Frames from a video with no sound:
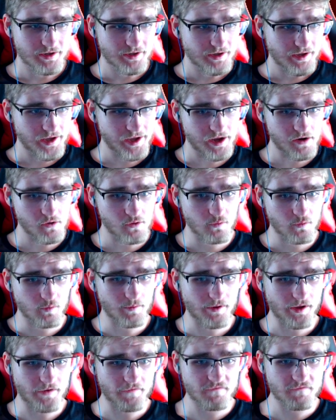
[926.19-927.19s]

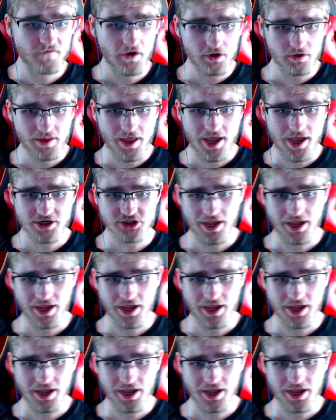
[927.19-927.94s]
how Fire Lash,